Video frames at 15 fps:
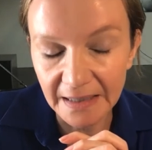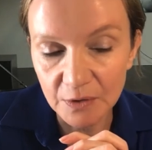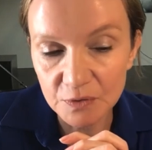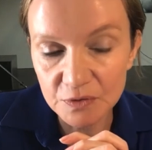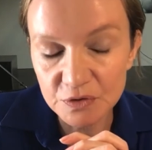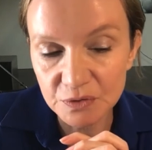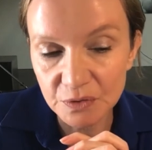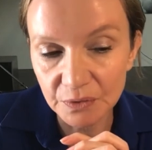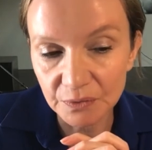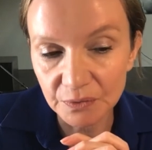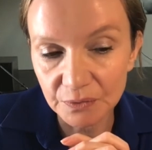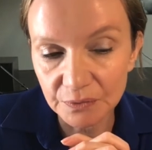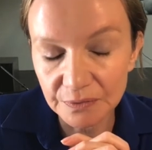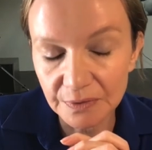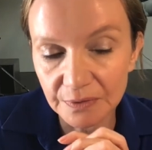
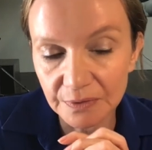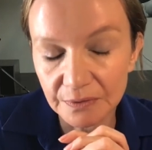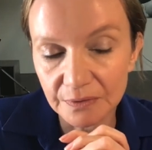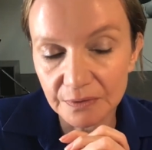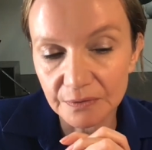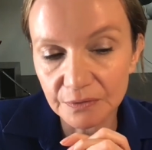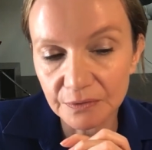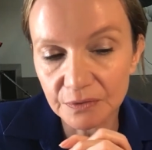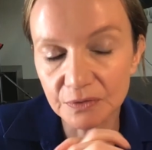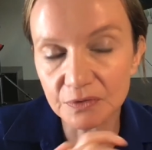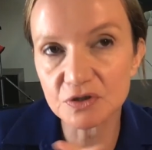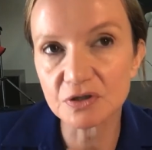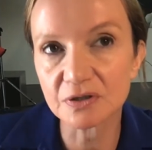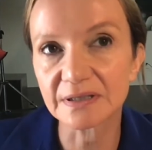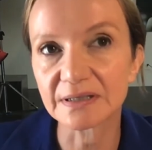also
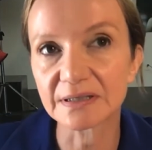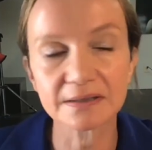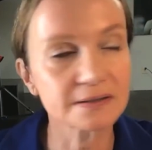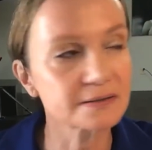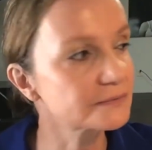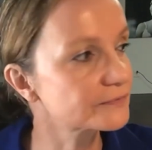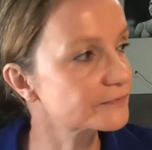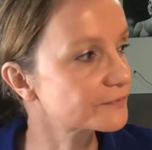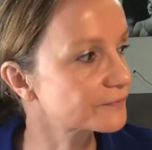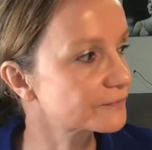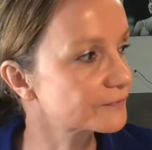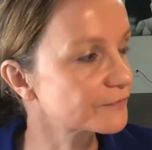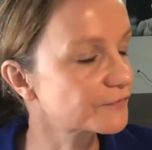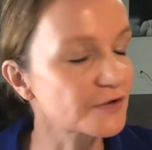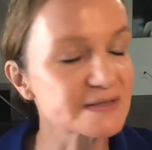usually,
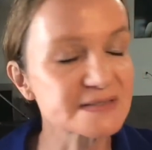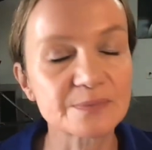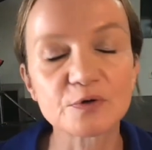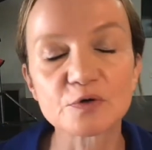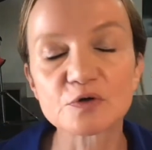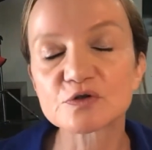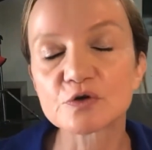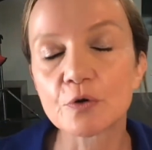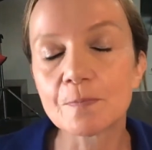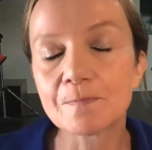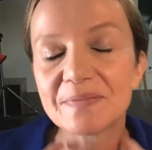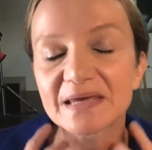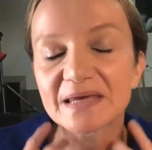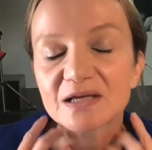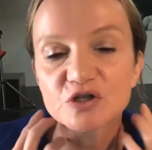for example, also
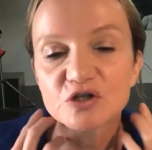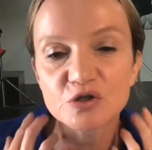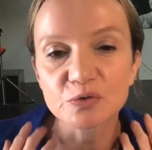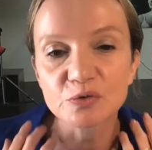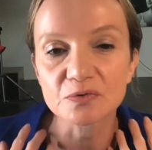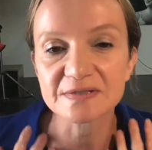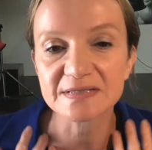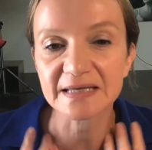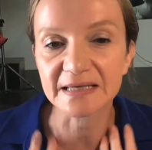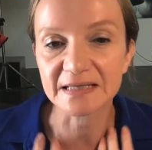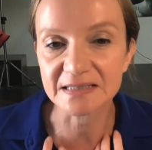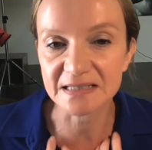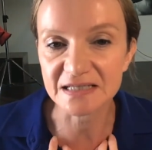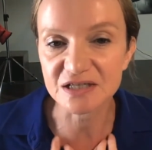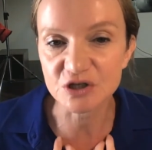big jewels
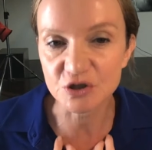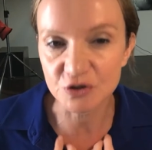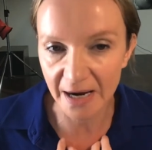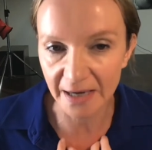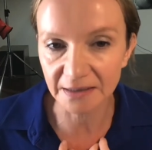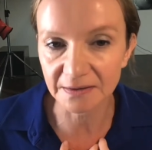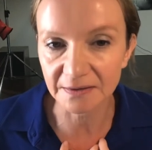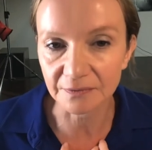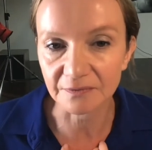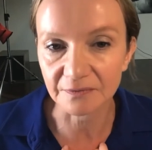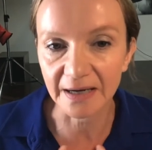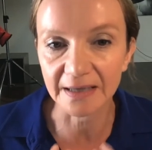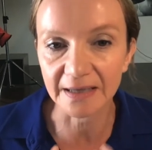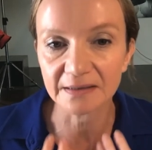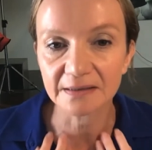can distract,
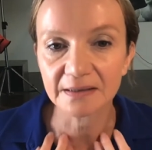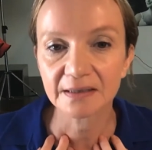right?